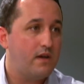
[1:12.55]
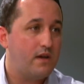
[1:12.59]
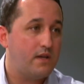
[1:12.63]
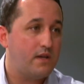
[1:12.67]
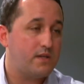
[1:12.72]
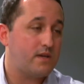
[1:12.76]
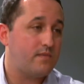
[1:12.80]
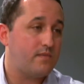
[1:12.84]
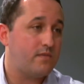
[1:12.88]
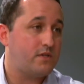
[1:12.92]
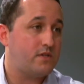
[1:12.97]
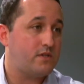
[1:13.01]

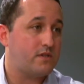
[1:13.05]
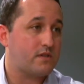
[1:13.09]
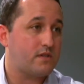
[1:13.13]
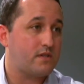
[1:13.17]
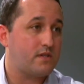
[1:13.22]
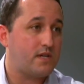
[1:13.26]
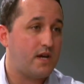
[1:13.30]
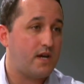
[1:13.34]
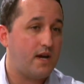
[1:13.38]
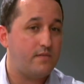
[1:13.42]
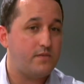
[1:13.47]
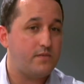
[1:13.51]
and someone took
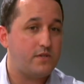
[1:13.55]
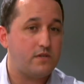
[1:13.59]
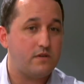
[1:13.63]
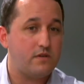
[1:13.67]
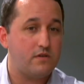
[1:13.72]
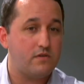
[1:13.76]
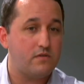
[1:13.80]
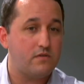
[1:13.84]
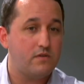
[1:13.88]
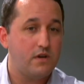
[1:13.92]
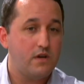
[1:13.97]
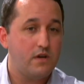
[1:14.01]
the time
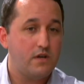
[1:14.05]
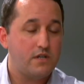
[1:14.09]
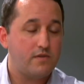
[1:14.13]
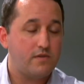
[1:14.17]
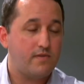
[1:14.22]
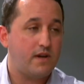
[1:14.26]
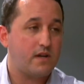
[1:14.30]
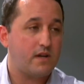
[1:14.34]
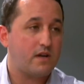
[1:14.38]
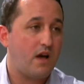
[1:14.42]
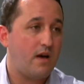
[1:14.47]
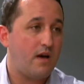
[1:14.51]
to
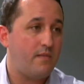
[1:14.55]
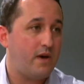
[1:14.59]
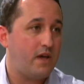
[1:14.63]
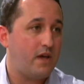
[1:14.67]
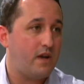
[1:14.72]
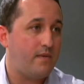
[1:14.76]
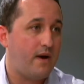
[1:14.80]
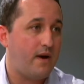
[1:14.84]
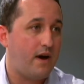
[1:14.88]
to write a comment